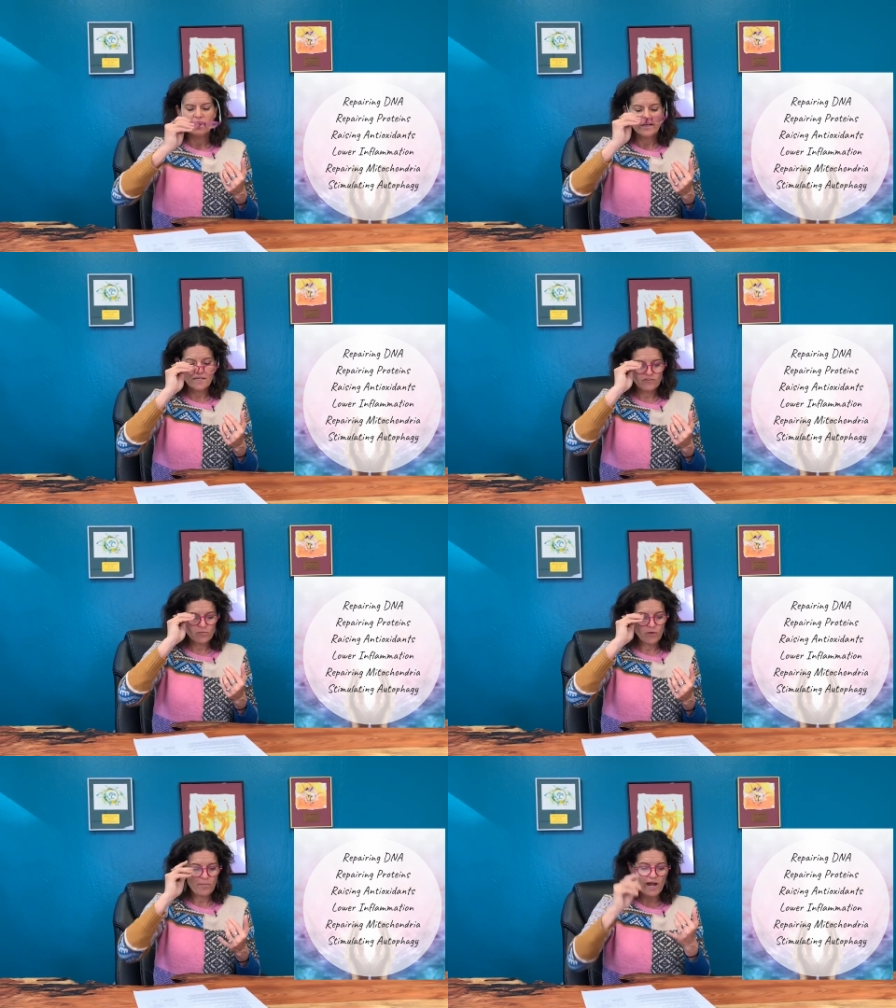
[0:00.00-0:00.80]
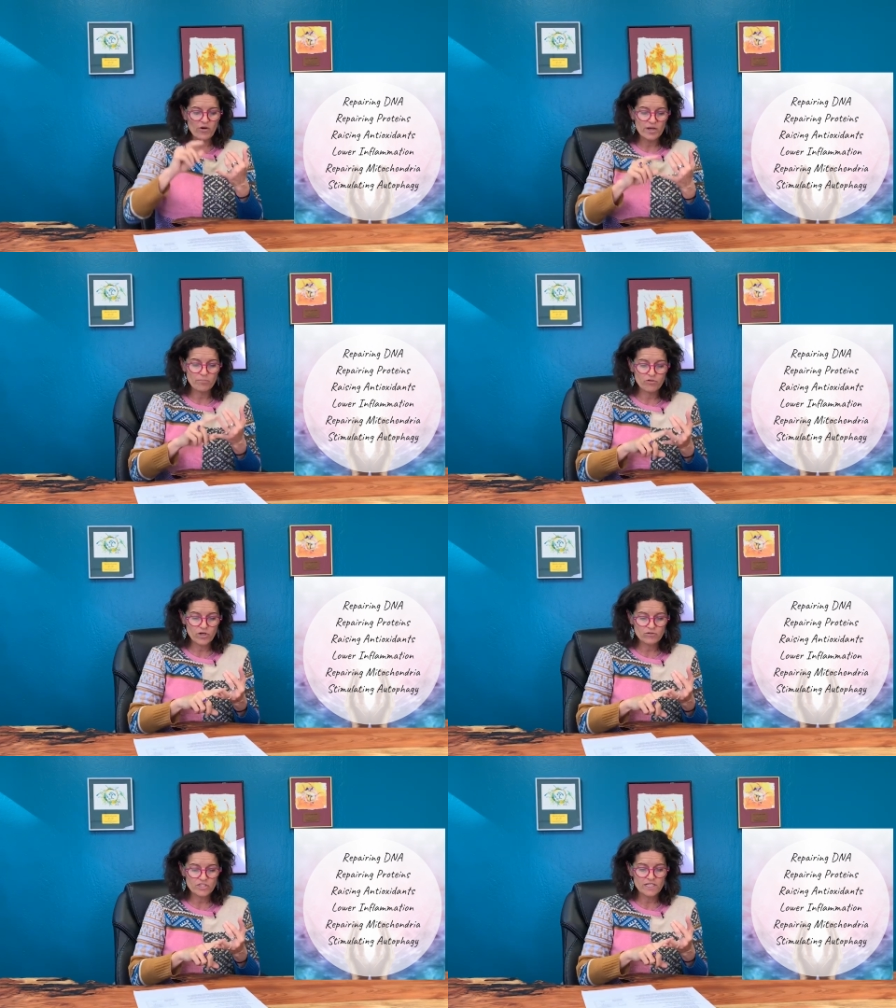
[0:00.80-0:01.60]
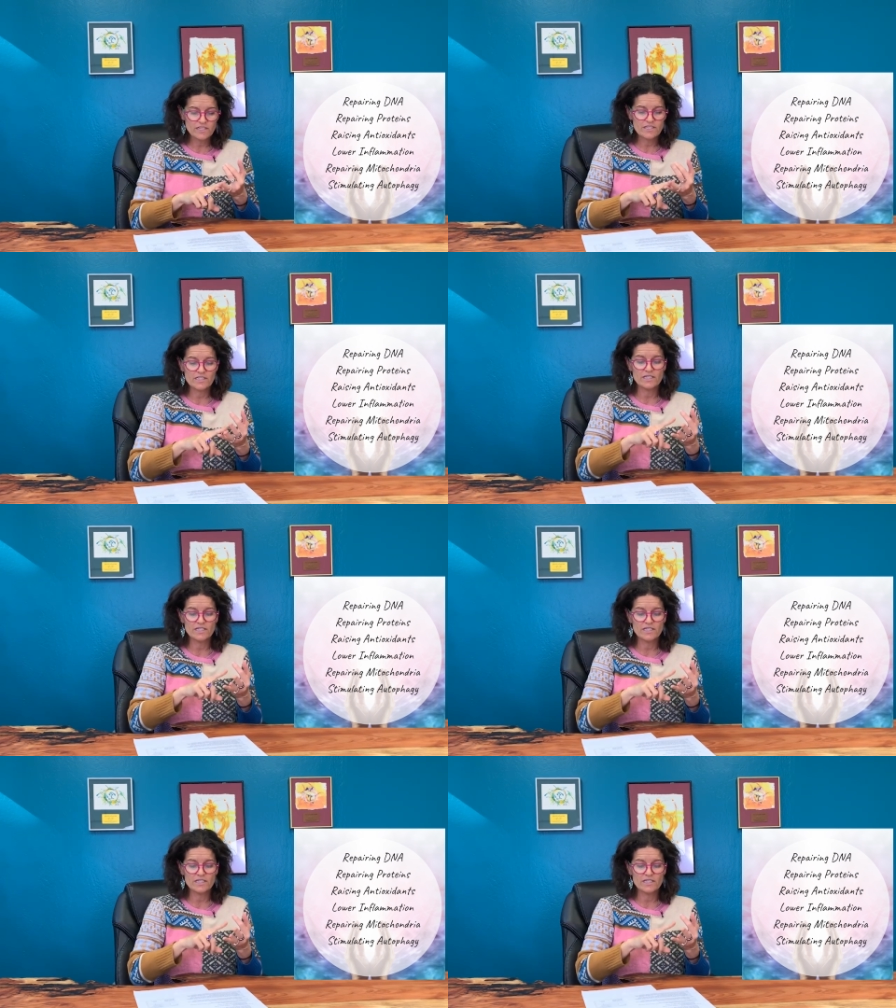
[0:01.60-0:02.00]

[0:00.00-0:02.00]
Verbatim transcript: it's repairing proteins,